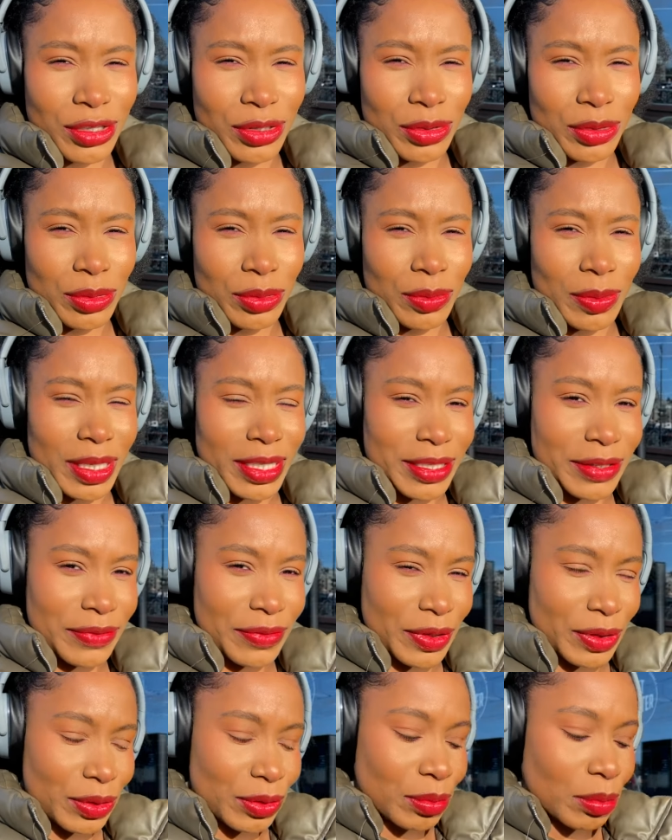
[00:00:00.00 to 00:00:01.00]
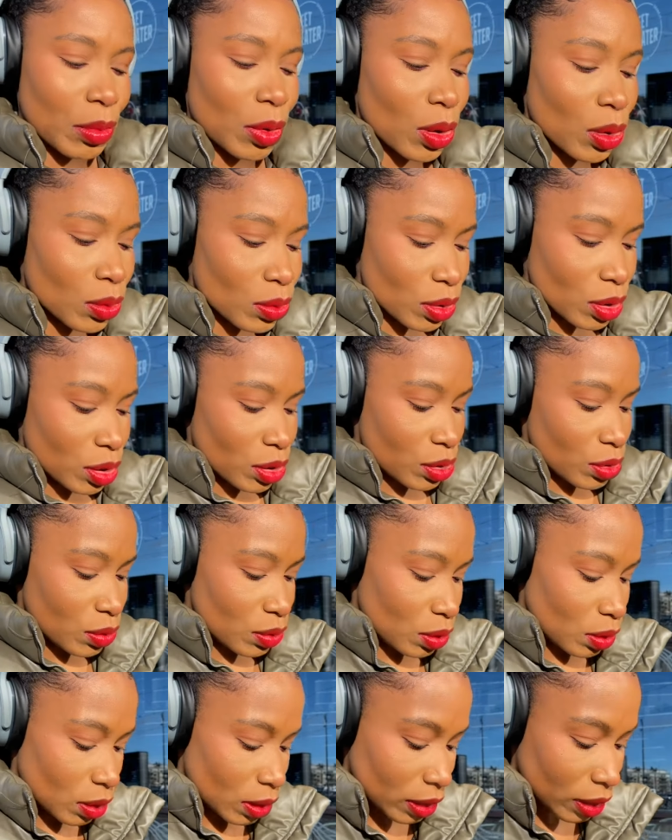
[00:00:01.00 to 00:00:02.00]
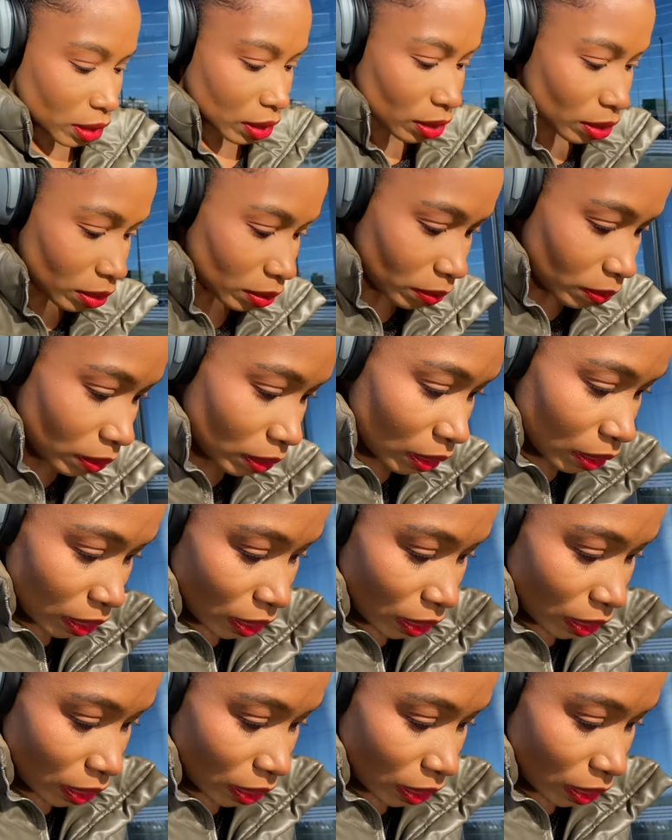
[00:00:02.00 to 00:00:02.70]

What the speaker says: to Westfield Mall not too long ago,